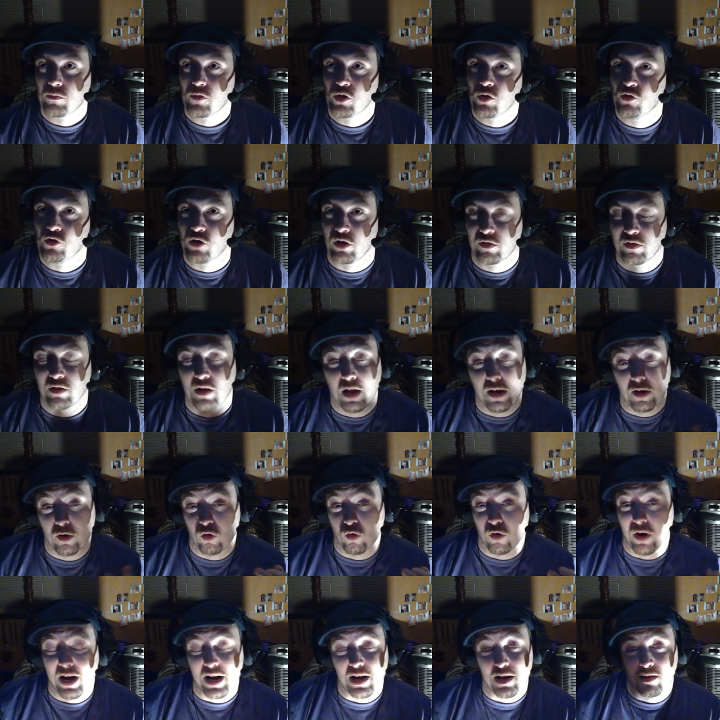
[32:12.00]
Just like
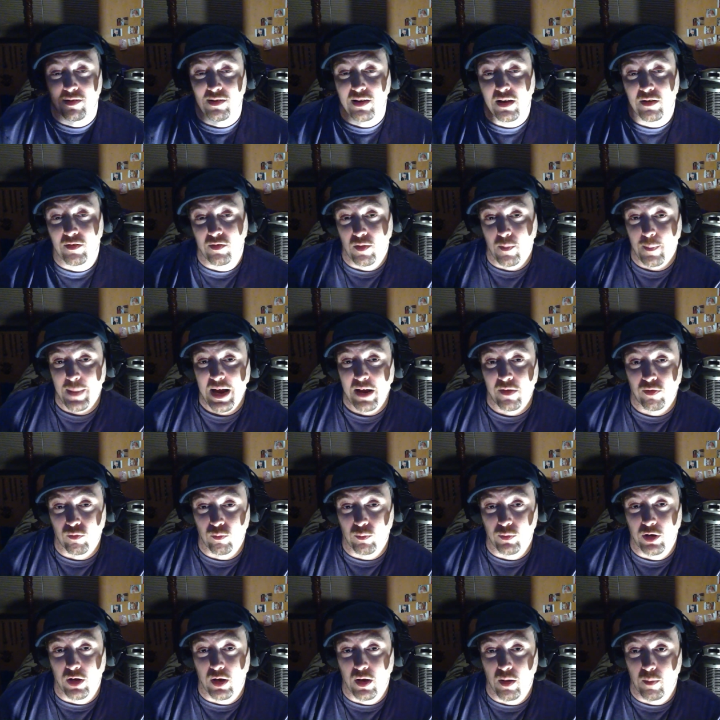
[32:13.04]
Grady says in the bathroom
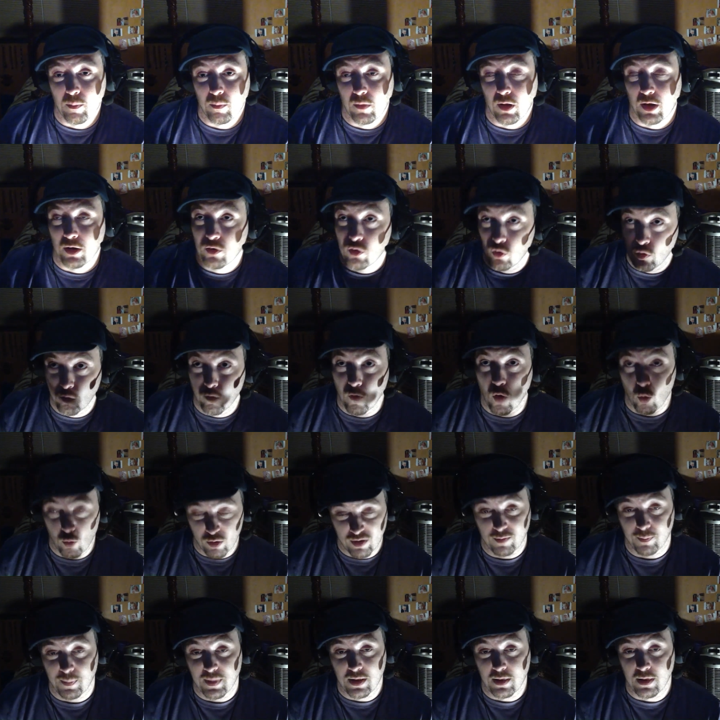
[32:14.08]
to him, like, you've always
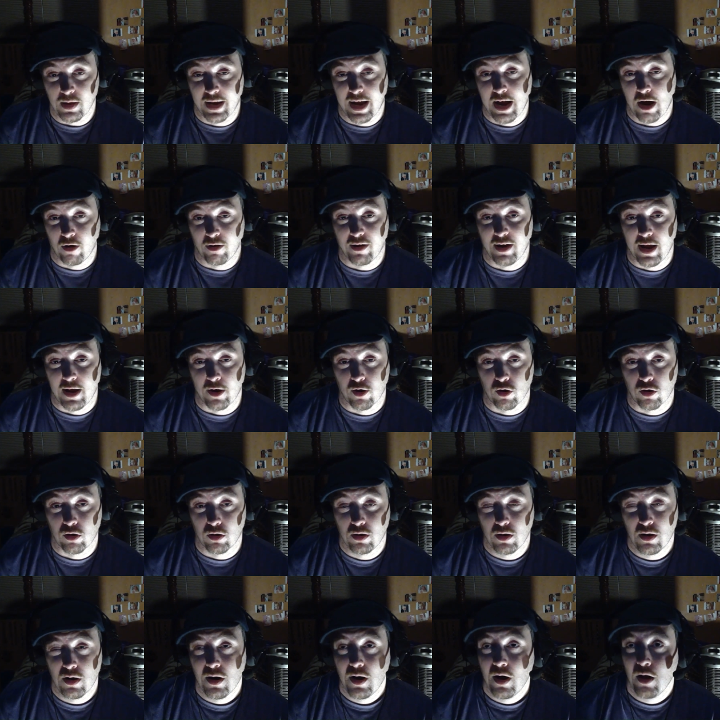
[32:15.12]
been the caretaker.
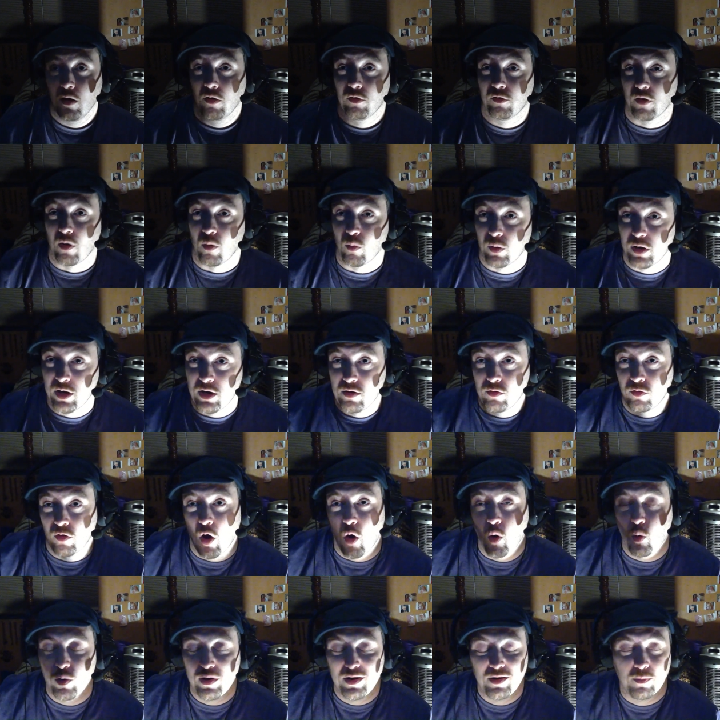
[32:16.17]
So he's
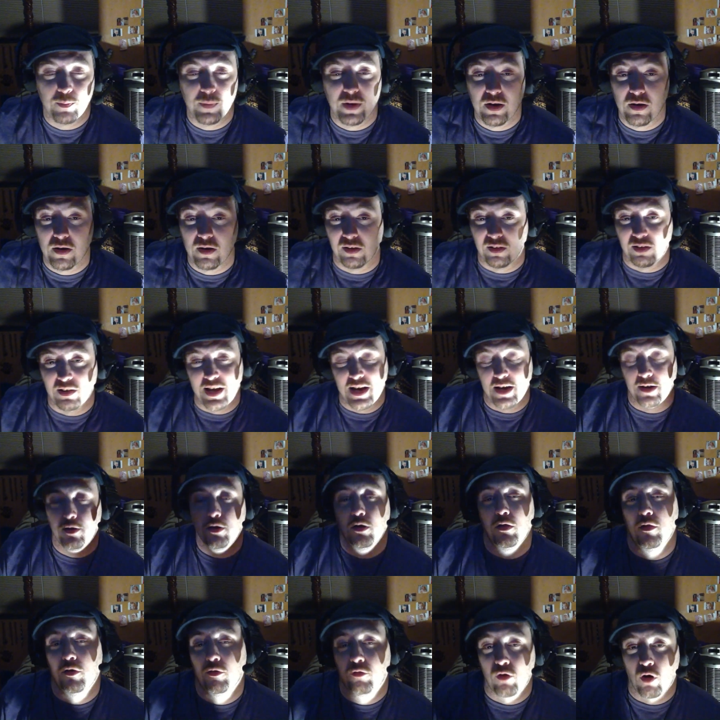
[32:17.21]
always been linked to
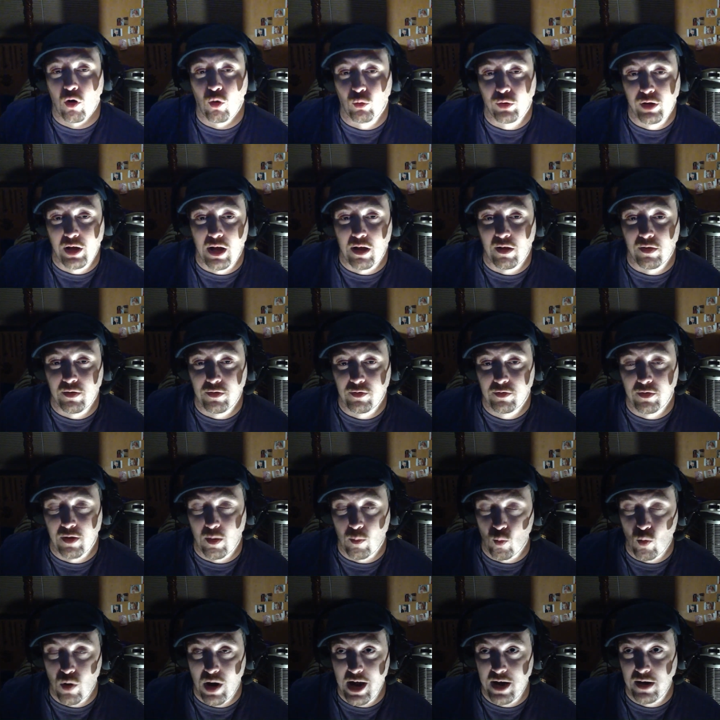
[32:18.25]
this hotel in
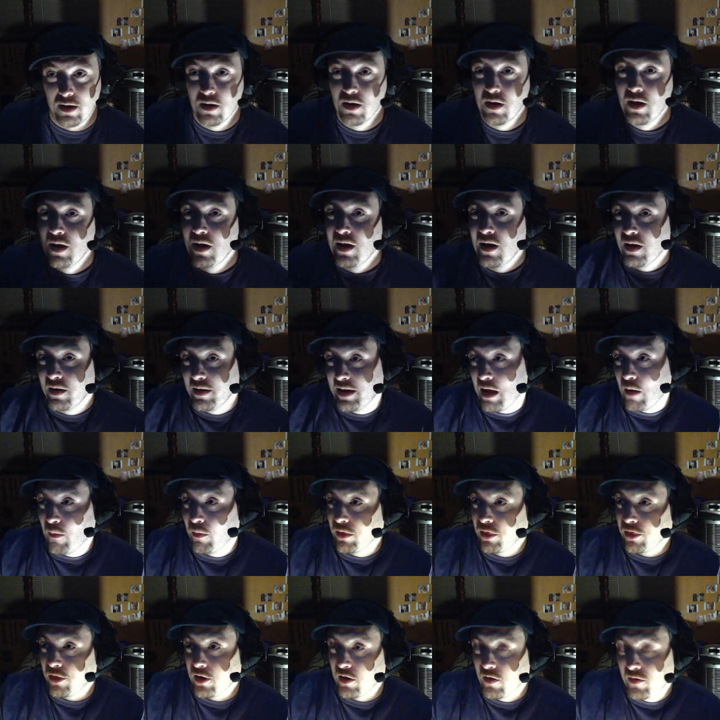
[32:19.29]
some way. Now, a
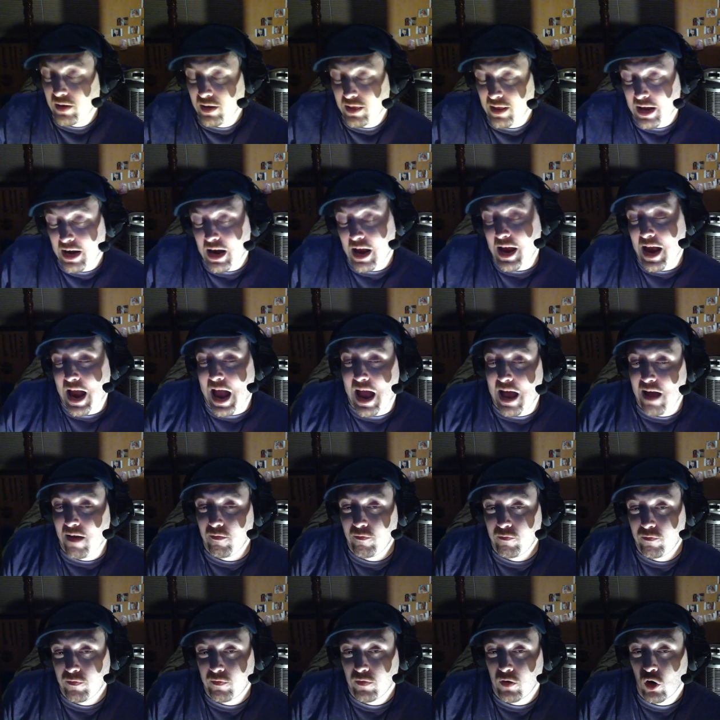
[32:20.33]
theory that I
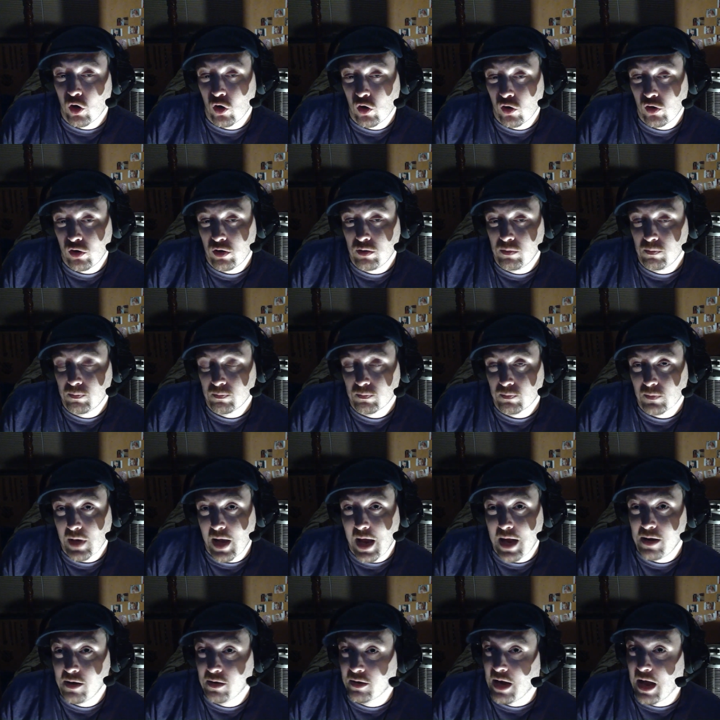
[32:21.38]
have heard,
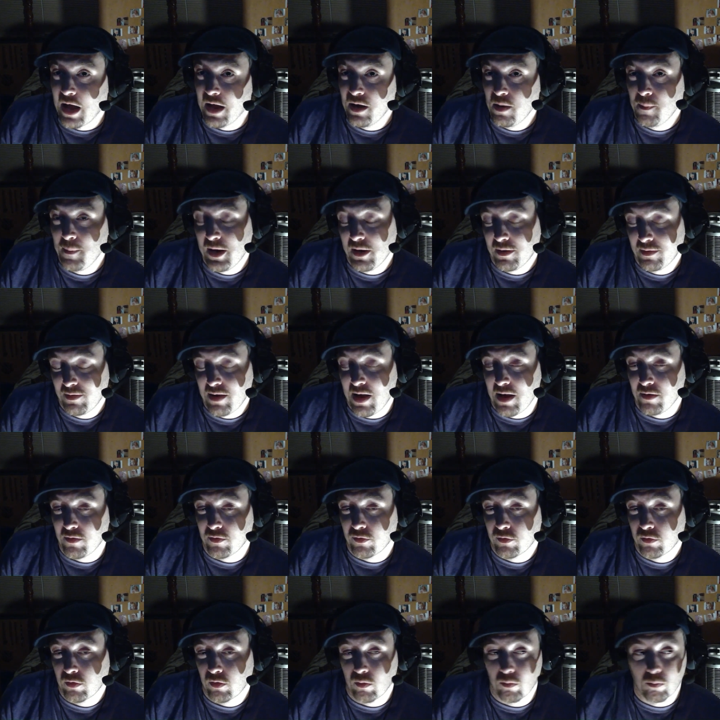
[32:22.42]
and it kind of makes
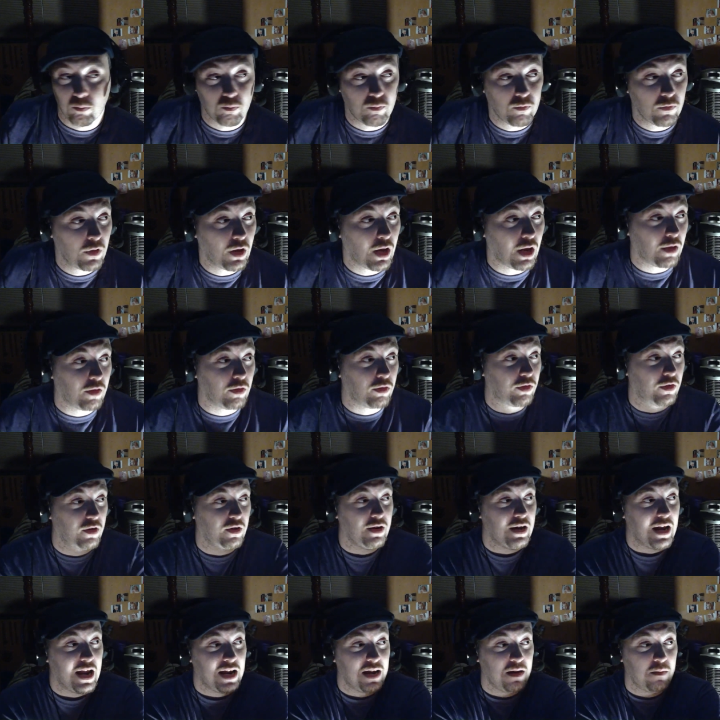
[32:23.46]
sense, the
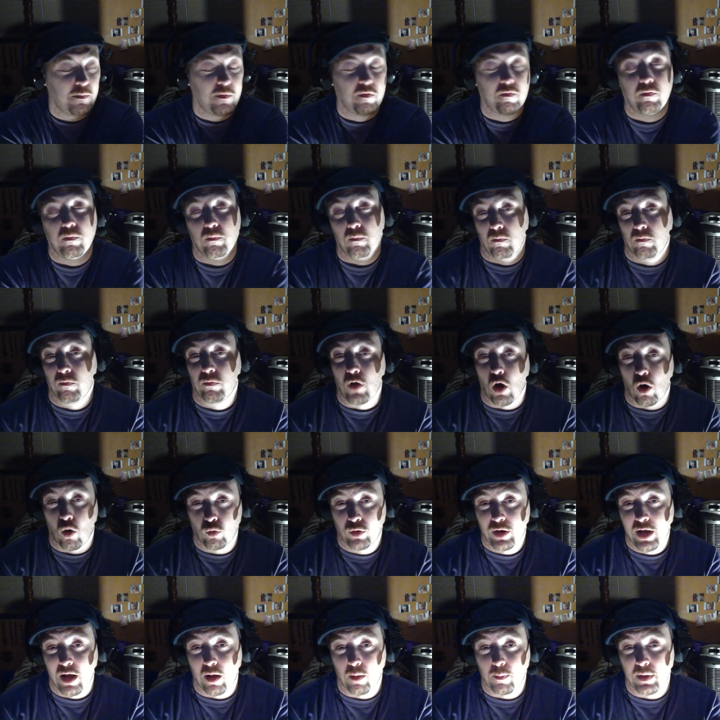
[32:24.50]
name of the
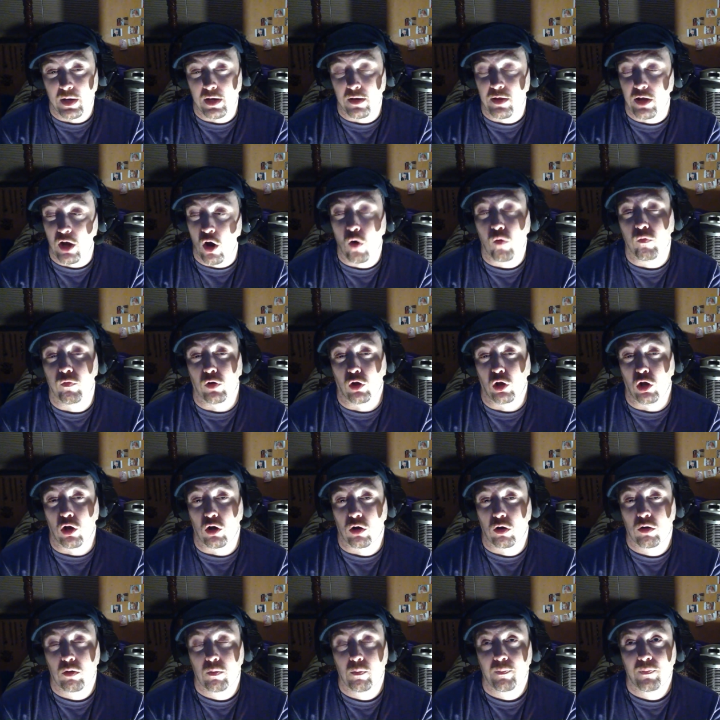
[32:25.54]
hotel being the
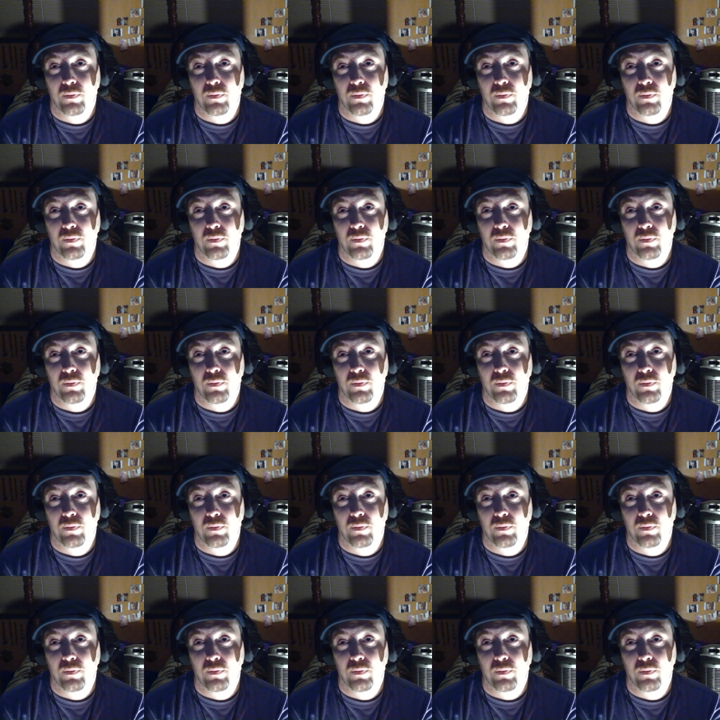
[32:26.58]
Overlook,